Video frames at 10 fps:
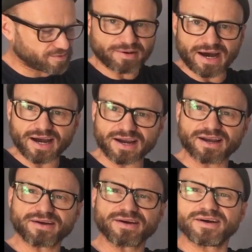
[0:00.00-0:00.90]
with the
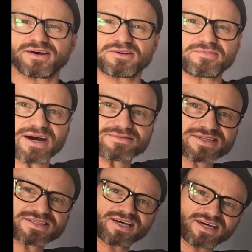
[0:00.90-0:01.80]
back, you'll be able
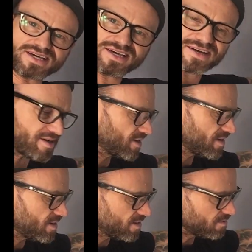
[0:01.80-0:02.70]
to see
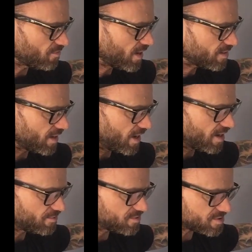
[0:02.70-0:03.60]
where the
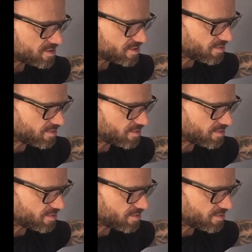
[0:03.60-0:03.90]
hair was